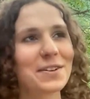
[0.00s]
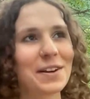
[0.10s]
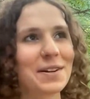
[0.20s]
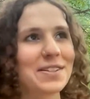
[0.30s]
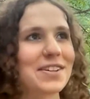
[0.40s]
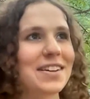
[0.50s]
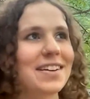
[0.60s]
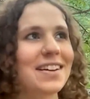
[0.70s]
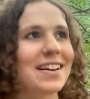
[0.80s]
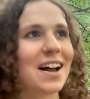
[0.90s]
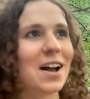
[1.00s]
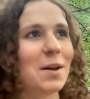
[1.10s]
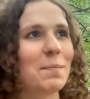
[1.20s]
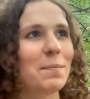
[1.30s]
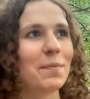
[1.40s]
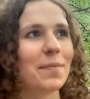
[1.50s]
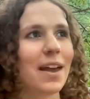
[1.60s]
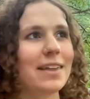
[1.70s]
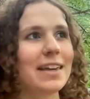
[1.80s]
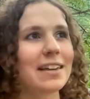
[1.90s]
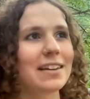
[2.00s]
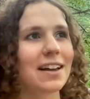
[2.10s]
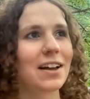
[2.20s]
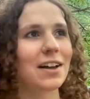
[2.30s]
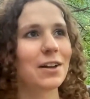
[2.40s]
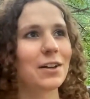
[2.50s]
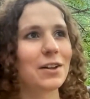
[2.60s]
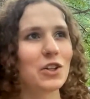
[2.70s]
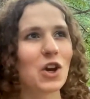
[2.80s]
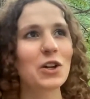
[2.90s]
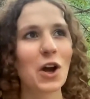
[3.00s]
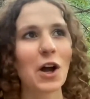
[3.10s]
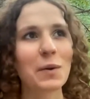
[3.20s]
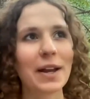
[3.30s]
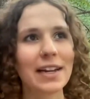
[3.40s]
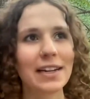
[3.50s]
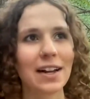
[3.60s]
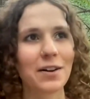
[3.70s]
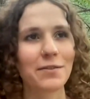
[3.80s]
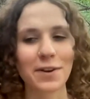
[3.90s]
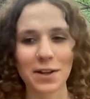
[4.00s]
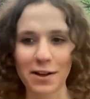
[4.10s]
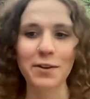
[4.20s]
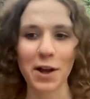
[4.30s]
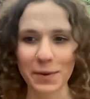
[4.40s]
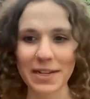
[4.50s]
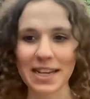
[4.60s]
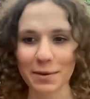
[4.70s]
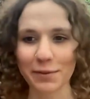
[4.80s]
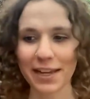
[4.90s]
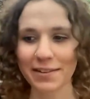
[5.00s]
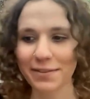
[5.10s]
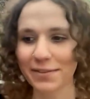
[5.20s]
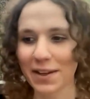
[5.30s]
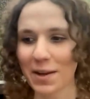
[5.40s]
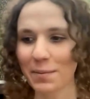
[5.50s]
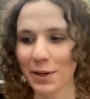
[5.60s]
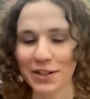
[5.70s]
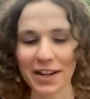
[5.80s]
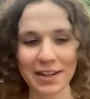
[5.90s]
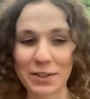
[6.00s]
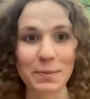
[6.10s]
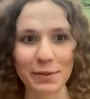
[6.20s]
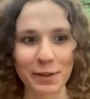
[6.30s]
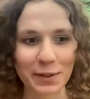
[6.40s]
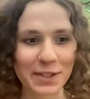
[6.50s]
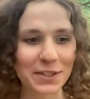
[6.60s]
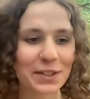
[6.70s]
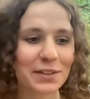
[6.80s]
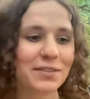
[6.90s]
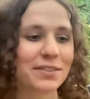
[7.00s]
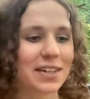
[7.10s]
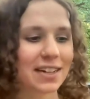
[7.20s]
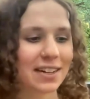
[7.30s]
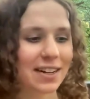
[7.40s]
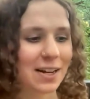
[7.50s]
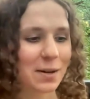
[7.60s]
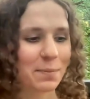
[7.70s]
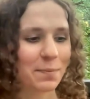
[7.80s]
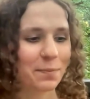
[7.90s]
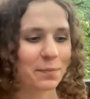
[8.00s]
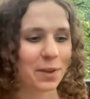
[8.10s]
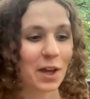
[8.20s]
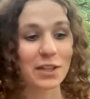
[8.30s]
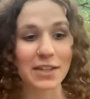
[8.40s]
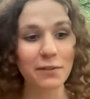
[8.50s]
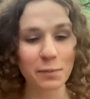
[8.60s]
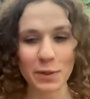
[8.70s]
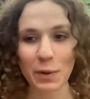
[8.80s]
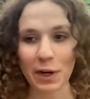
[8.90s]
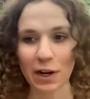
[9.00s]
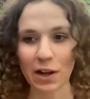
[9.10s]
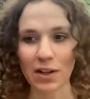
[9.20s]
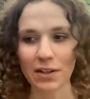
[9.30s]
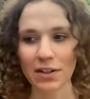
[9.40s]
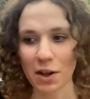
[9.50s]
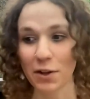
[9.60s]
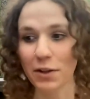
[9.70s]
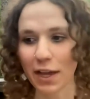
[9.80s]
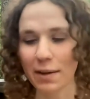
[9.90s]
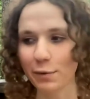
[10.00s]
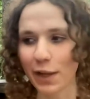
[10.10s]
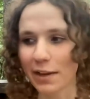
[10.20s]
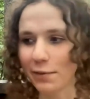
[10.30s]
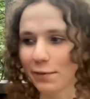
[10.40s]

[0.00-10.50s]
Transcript: question. I think John Conway of Conway's Game of Life, which I assume everyone has heard of. Aside from his work on the Game of Life,